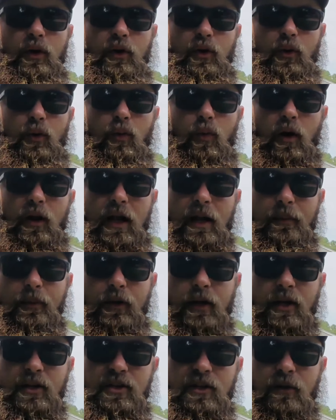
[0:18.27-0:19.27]
to do one
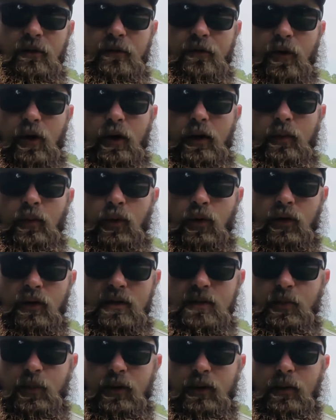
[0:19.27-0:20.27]
application up front and we're going to
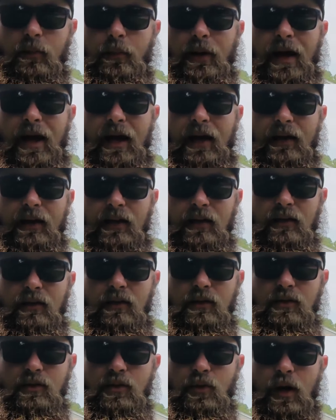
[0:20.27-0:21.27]
split the back into
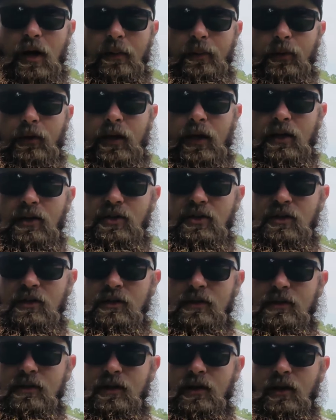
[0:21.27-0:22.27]
two
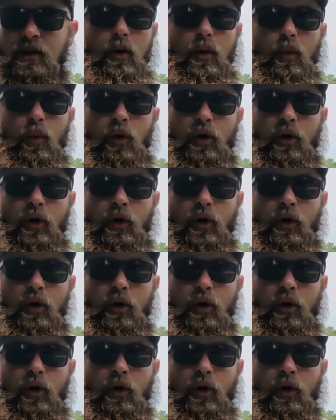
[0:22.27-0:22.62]
applications. We're